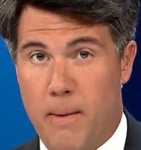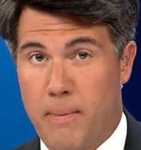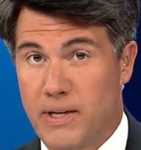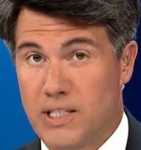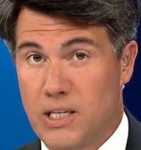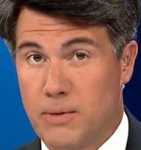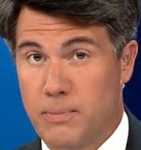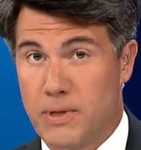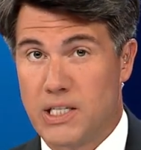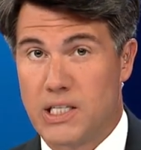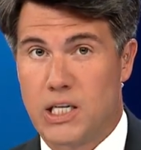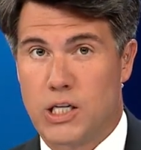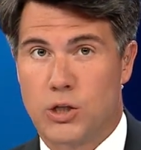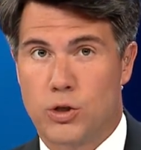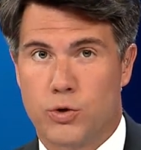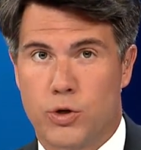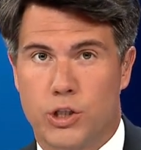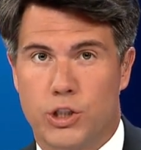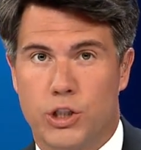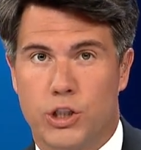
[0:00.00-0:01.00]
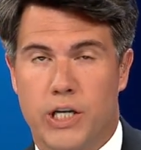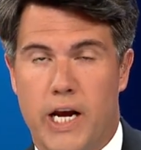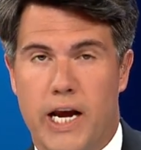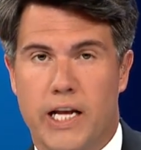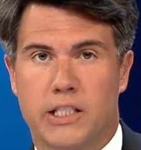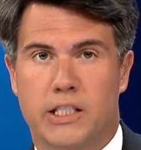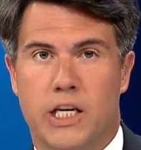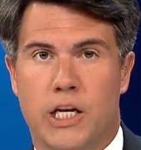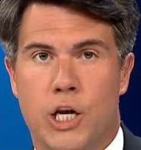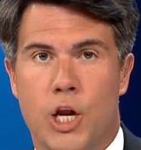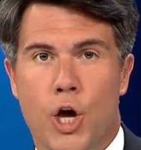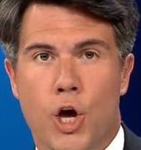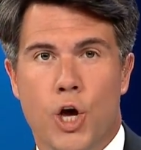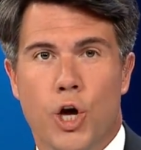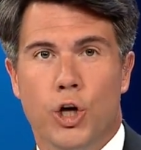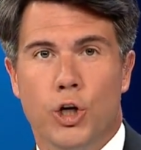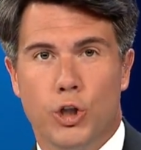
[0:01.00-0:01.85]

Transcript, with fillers: MSNBC's Chris Jansing,